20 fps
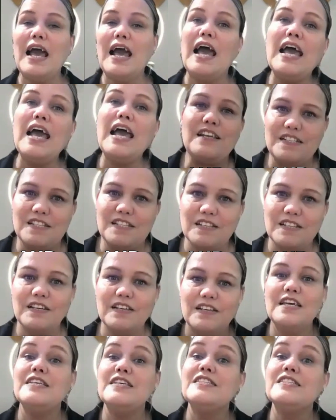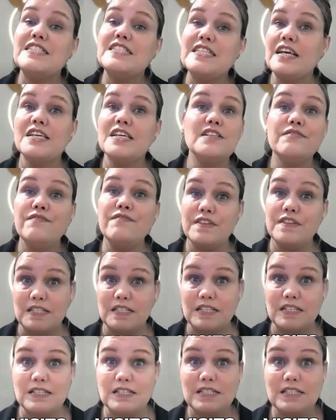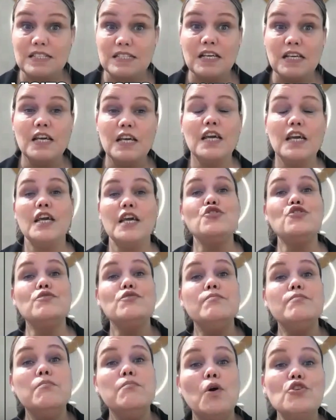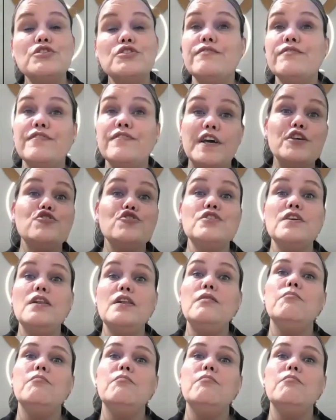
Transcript: and executive visits into motivational